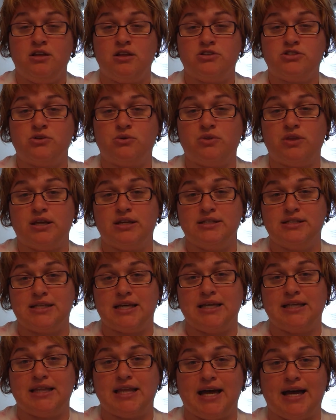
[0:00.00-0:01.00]
So things
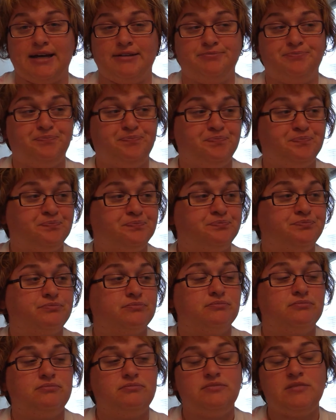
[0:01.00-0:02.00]
like that
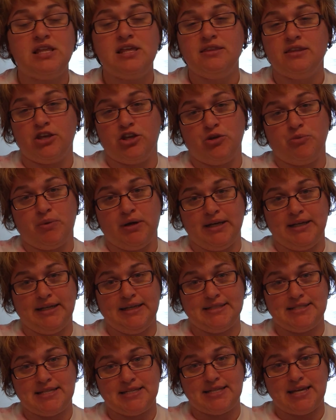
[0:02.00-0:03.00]
you might
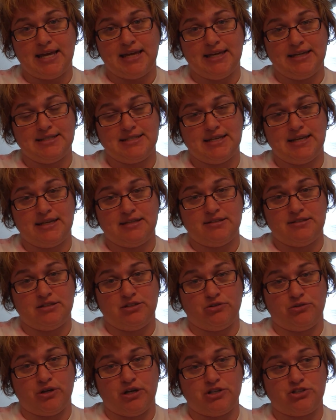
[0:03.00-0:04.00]
need to take into
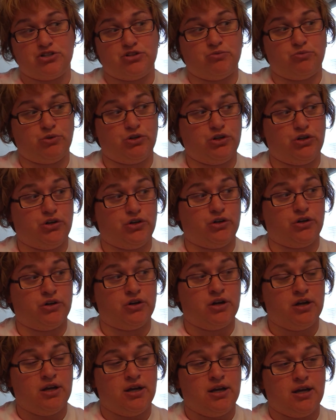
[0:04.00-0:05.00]
consideration when you're